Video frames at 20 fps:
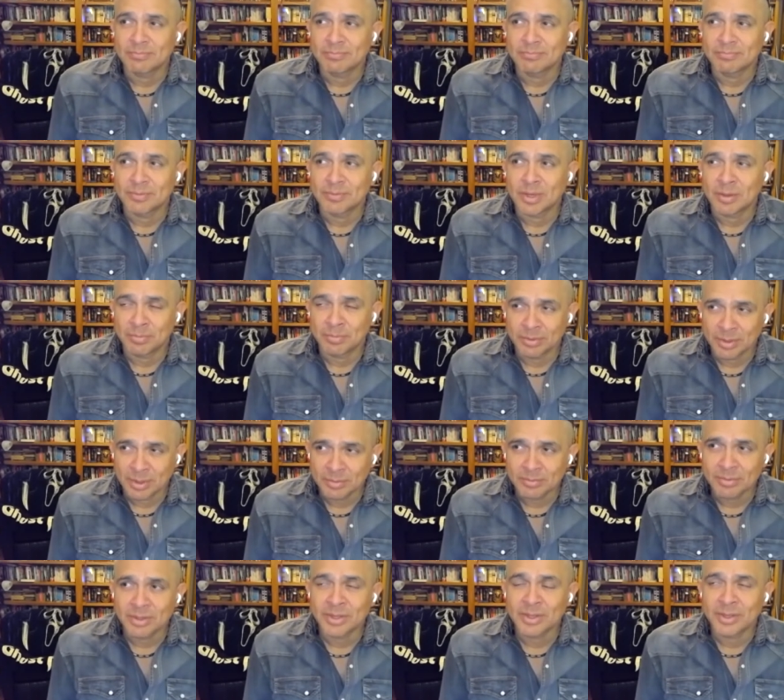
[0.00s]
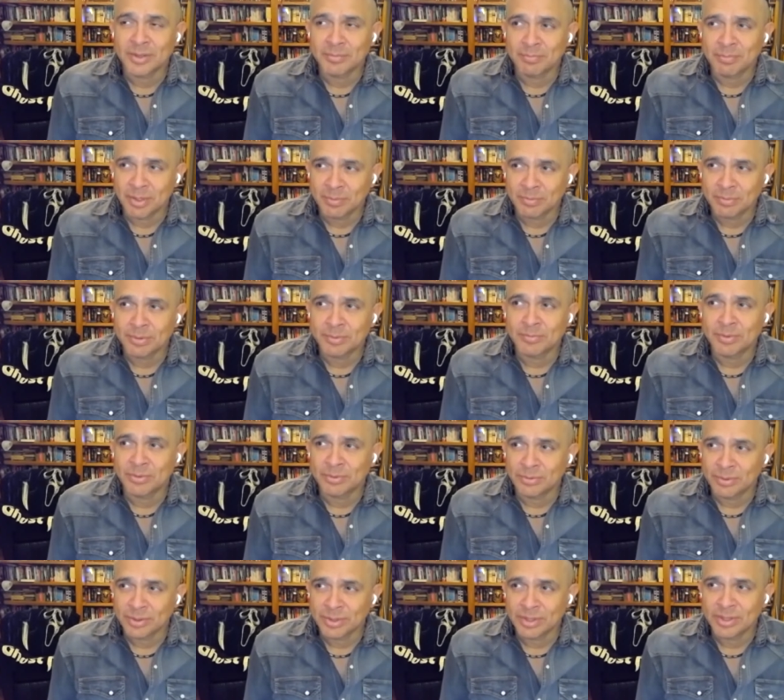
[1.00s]
are probably people
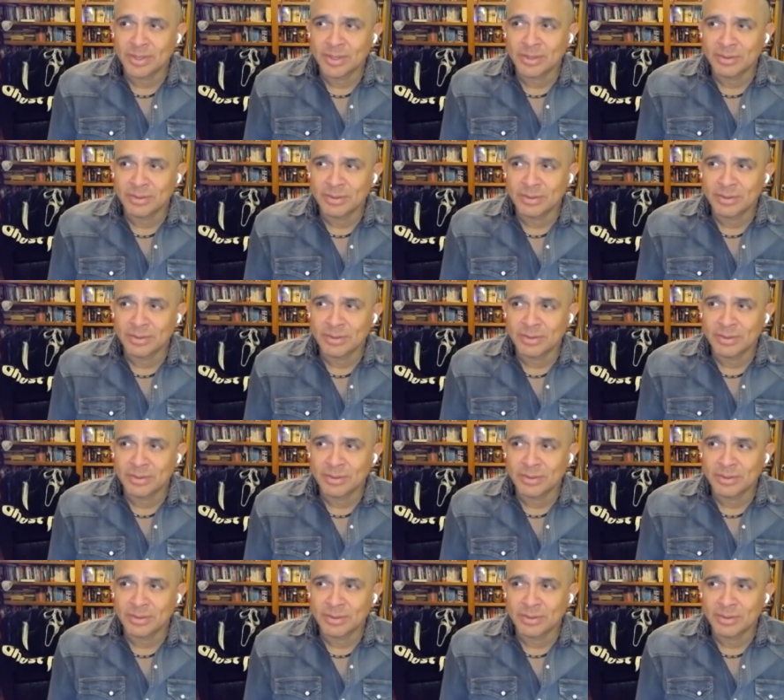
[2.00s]
between the